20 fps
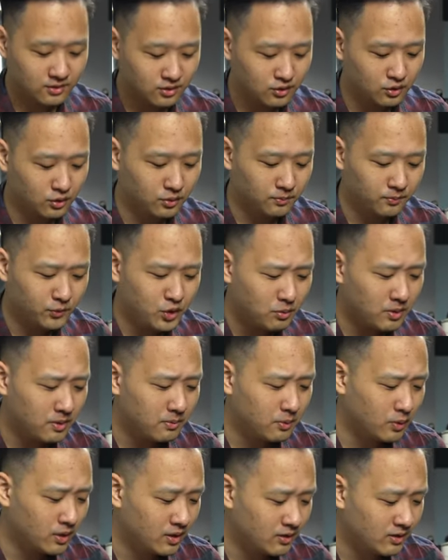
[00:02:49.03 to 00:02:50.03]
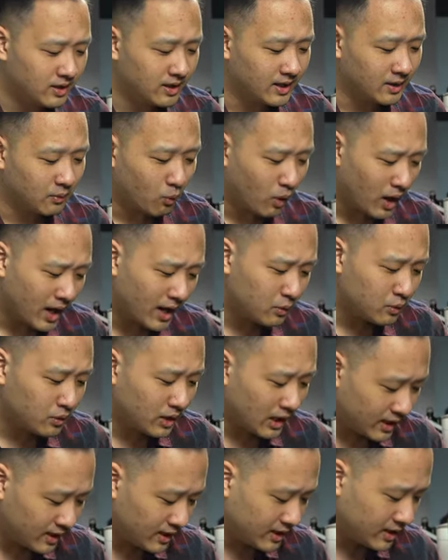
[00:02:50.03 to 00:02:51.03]
So you might be wondering like, why would
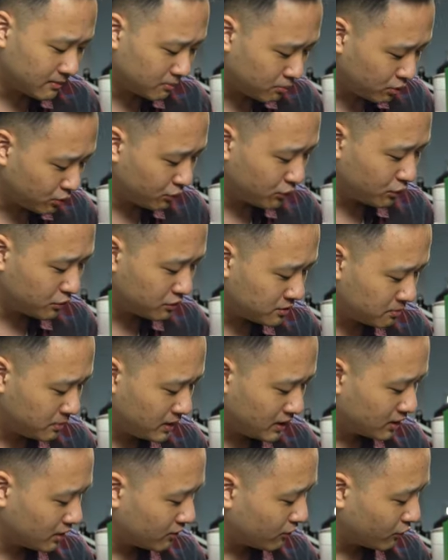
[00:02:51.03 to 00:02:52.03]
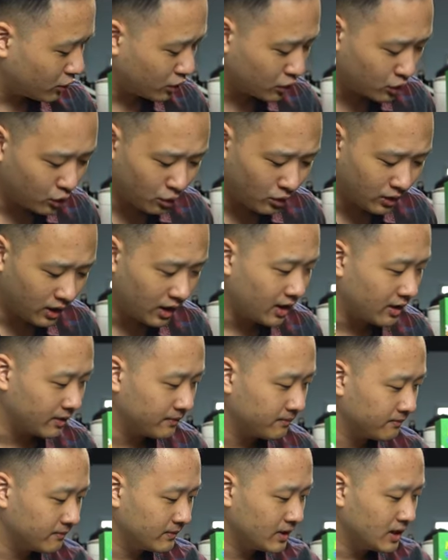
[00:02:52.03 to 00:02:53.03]
I need a Bluetooth speaker for a go-kart?
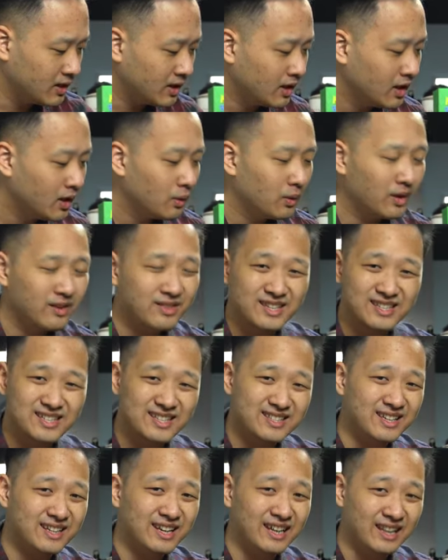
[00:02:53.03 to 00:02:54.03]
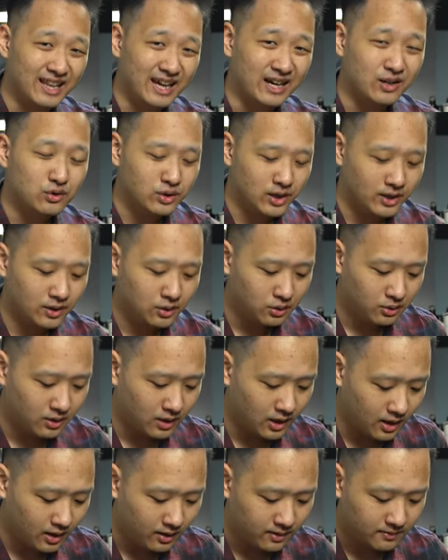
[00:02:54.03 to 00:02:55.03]
Well, this is an electric
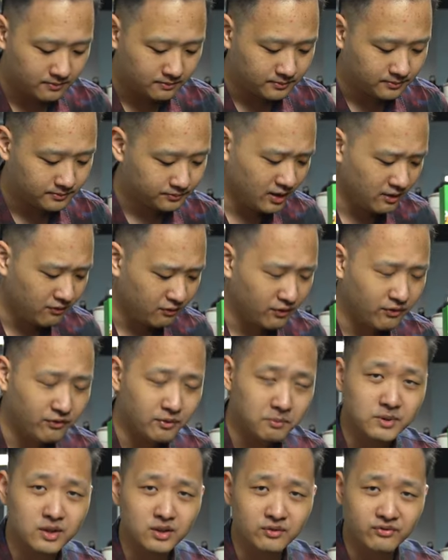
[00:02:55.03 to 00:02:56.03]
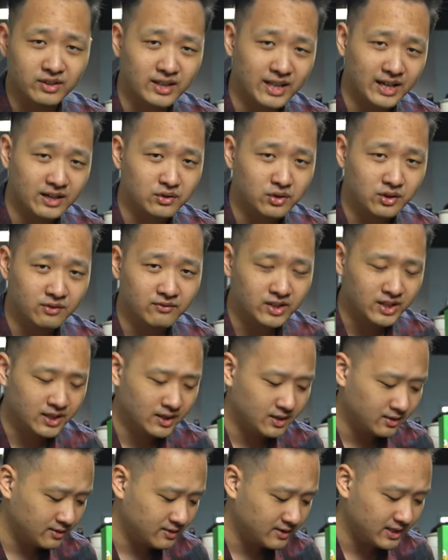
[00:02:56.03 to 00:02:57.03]
go-kart. If you're familiar with electric
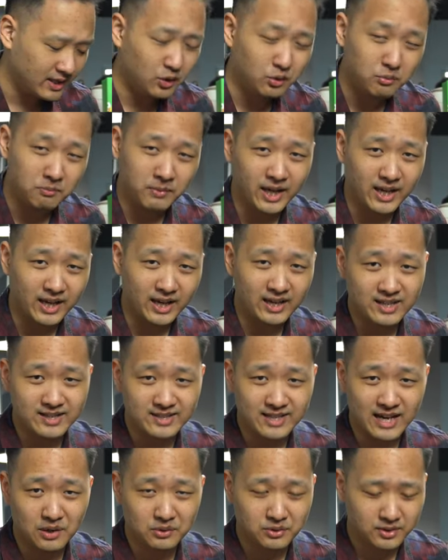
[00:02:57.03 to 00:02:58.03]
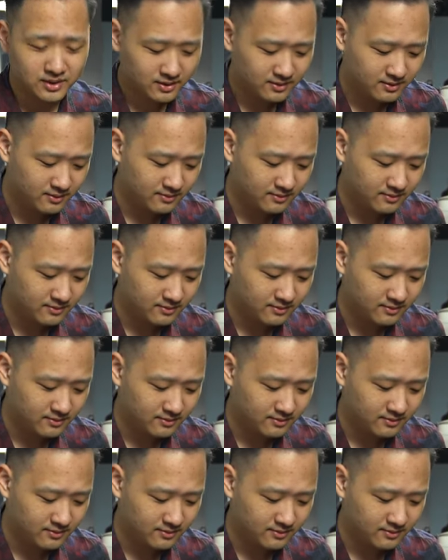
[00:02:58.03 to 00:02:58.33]
vehicles, they don't make any sound.